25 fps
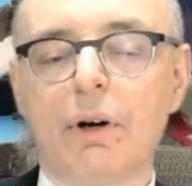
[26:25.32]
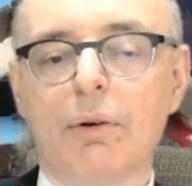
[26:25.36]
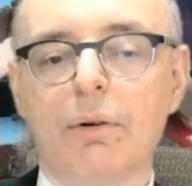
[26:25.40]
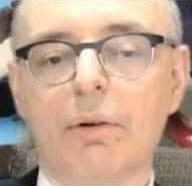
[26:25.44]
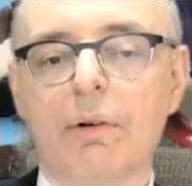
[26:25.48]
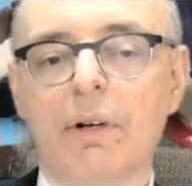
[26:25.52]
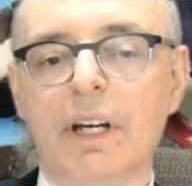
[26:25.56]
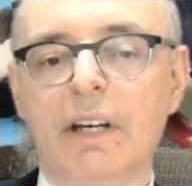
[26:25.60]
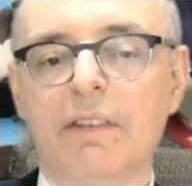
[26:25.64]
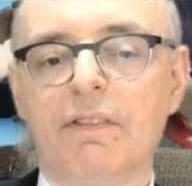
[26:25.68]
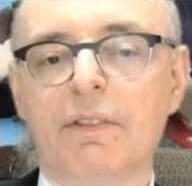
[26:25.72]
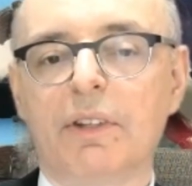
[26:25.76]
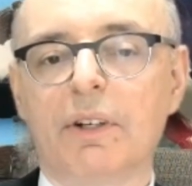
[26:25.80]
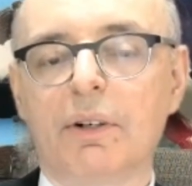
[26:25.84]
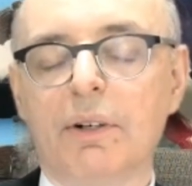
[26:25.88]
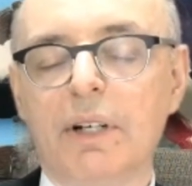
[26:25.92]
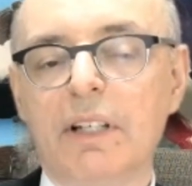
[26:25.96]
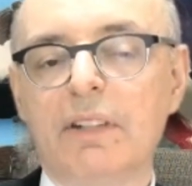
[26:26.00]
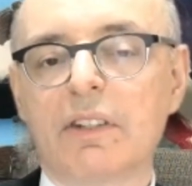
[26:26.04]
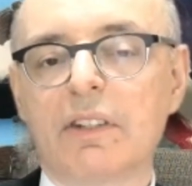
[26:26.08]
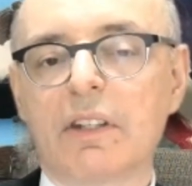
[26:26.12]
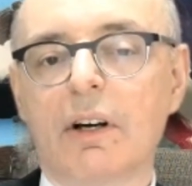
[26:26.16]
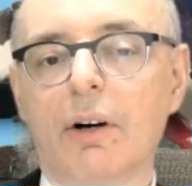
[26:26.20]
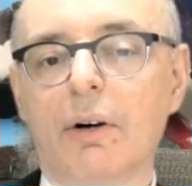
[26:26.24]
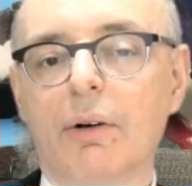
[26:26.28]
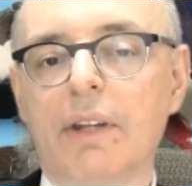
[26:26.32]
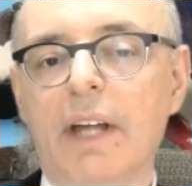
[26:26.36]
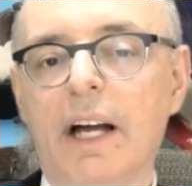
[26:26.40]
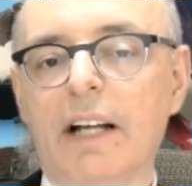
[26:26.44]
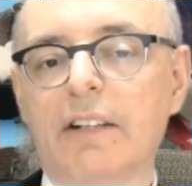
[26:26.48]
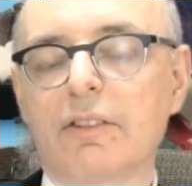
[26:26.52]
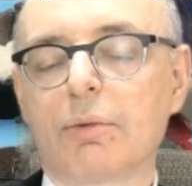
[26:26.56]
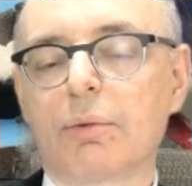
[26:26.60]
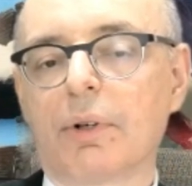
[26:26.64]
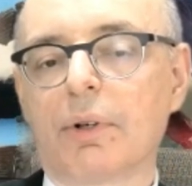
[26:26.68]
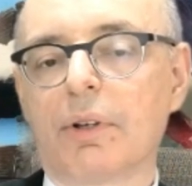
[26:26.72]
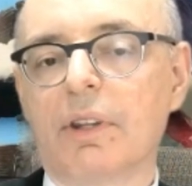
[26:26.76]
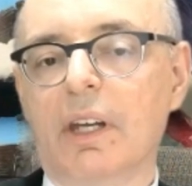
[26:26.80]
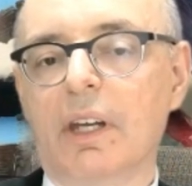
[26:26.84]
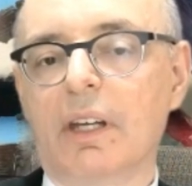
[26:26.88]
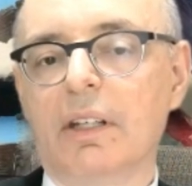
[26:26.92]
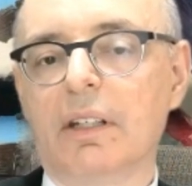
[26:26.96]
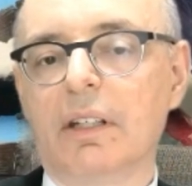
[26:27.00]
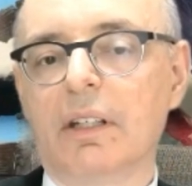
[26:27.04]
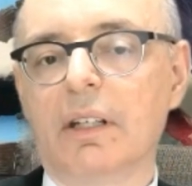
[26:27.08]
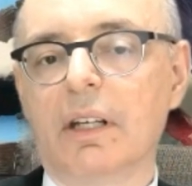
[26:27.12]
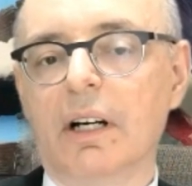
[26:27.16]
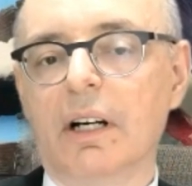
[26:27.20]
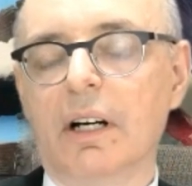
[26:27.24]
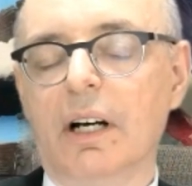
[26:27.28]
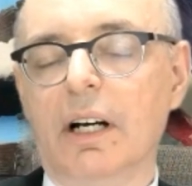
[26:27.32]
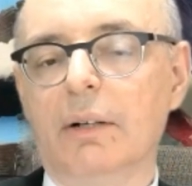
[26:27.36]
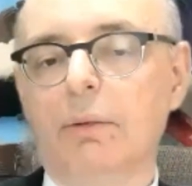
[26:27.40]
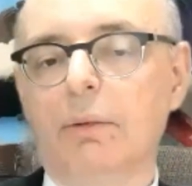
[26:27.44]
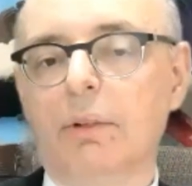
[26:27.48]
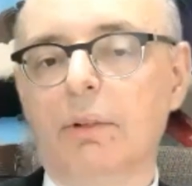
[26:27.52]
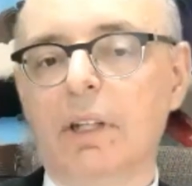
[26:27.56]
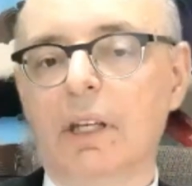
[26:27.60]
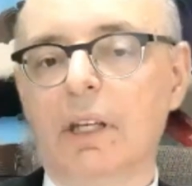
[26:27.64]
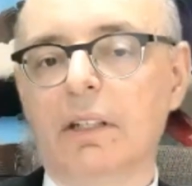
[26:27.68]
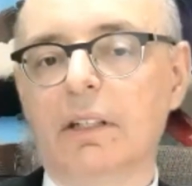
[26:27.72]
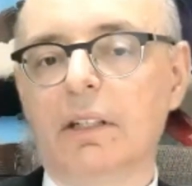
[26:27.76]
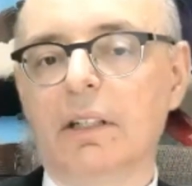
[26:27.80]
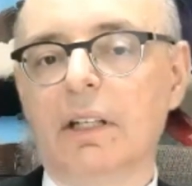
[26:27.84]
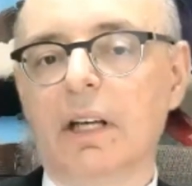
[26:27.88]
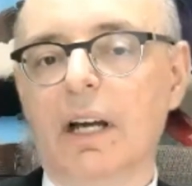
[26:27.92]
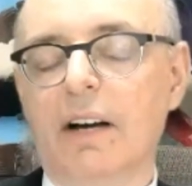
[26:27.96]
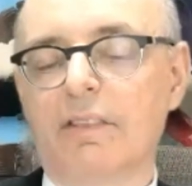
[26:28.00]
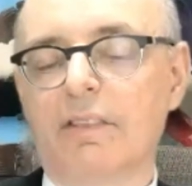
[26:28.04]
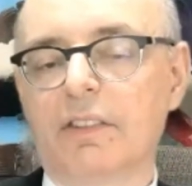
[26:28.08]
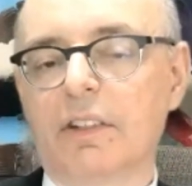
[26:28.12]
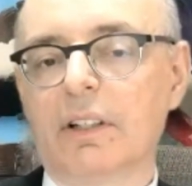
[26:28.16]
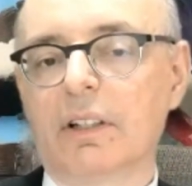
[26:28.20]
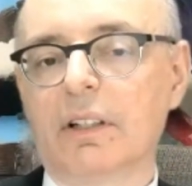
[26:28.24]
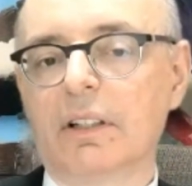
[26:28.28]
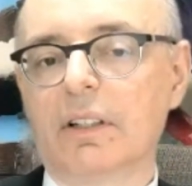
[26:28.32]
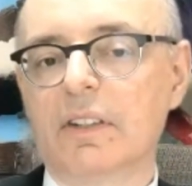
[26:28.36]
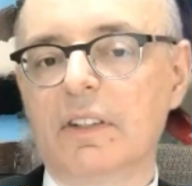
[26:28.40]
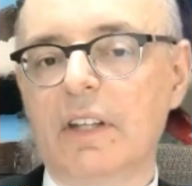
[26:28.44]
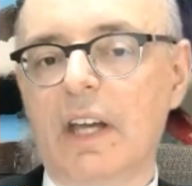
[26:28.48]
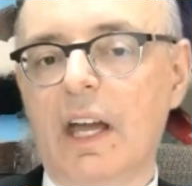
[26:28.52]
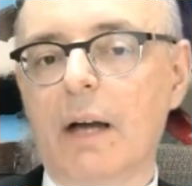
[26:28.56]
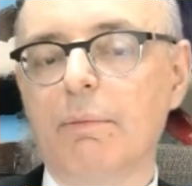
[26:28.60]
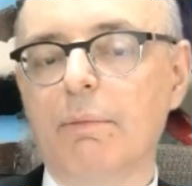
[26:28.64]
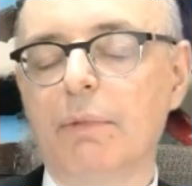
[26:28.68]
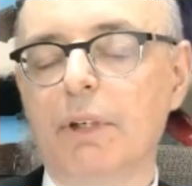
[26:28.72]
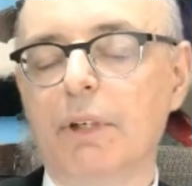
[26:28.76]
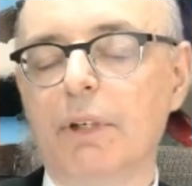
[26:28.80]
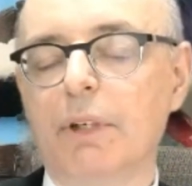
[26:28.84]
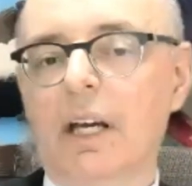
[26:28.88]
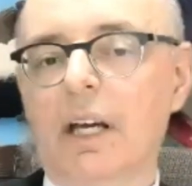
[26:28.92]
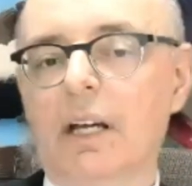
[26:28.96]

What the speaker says: if there is, though, that's where then I would then have to examine it.